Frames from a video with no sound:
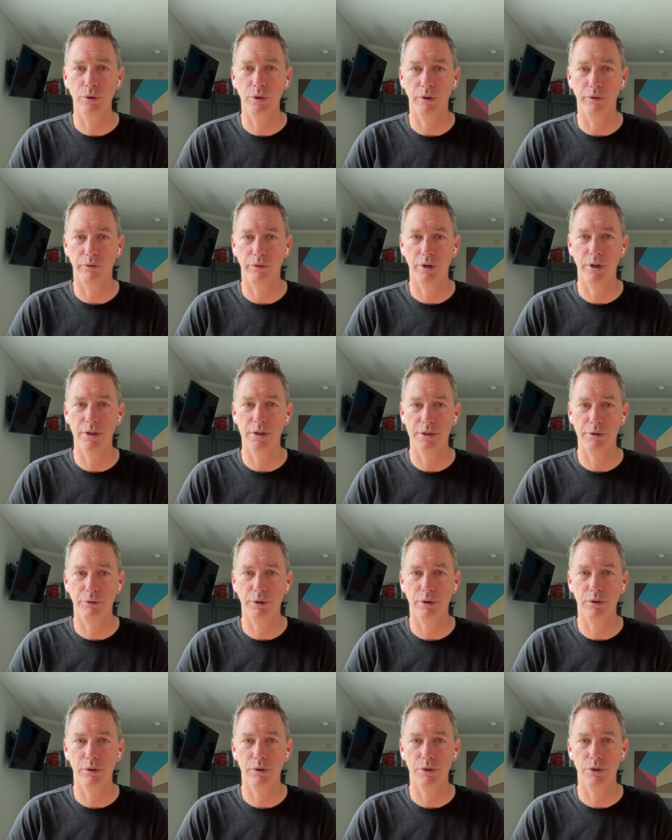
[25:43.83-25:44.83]
They're very
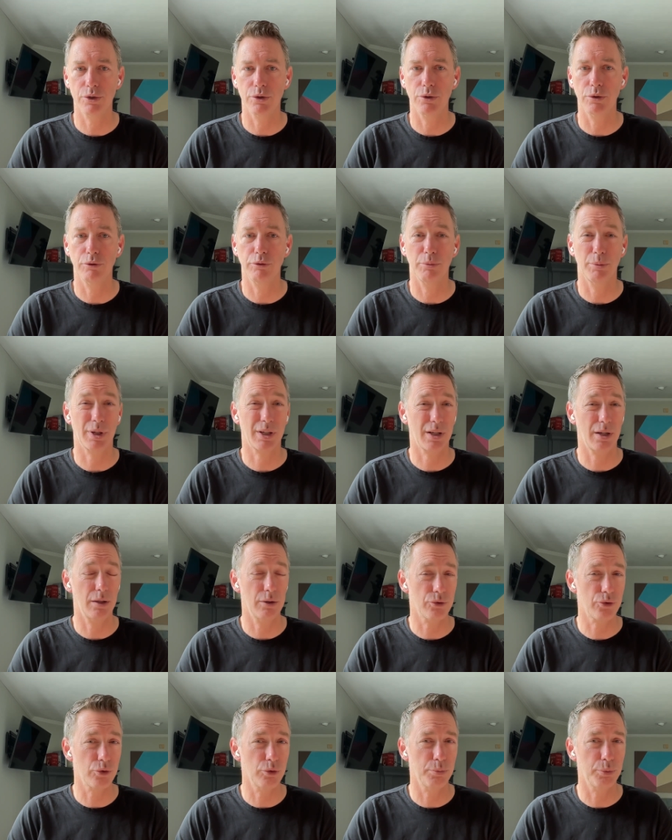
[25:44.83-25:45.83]
difficult to do from a
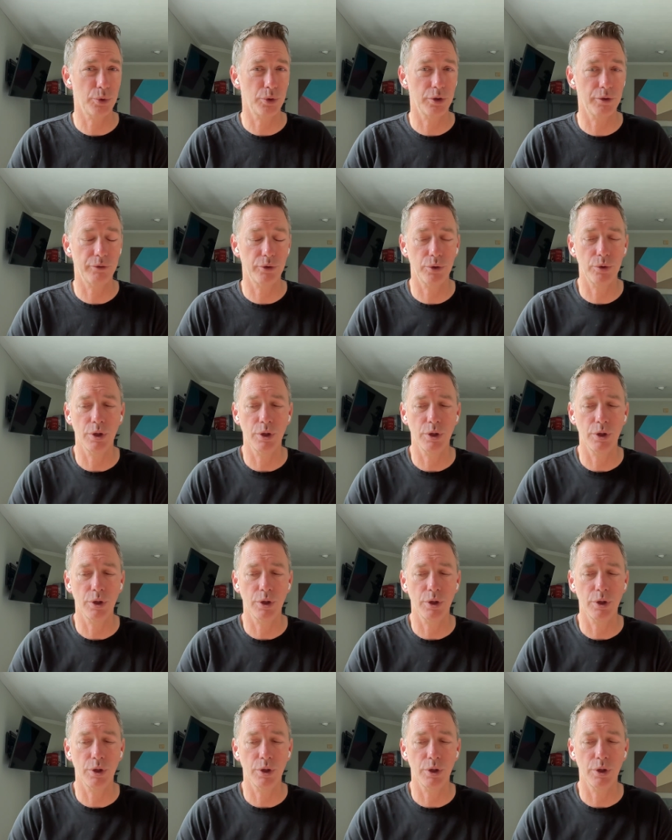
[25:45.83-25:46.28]
cultural point of view.